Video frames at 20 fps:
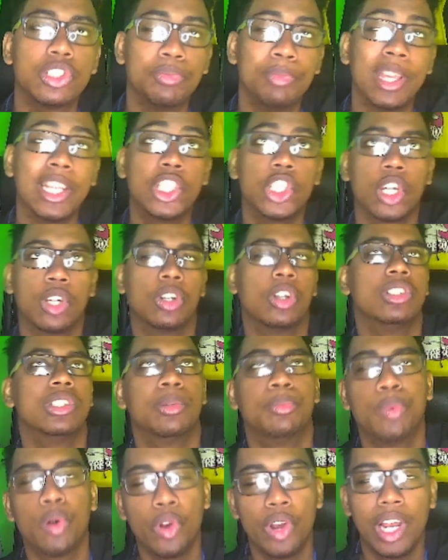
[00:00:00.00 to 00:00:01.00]
Make sure not to
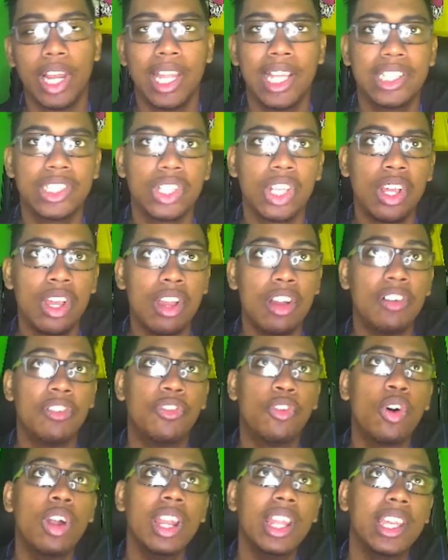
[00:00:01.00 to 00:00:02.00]
leaks
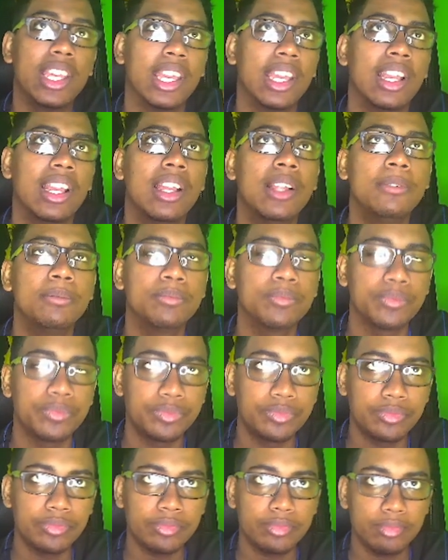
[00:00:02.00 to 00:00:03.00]
for leaking
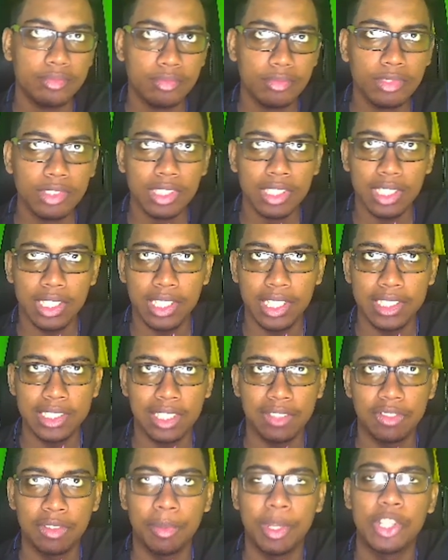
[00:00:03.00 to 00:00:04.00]
this
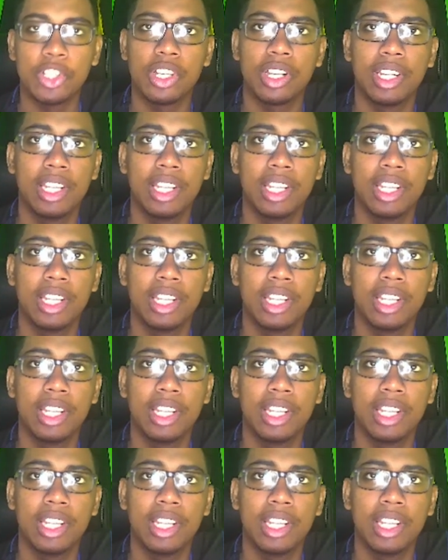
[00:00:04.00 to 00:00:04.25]
information.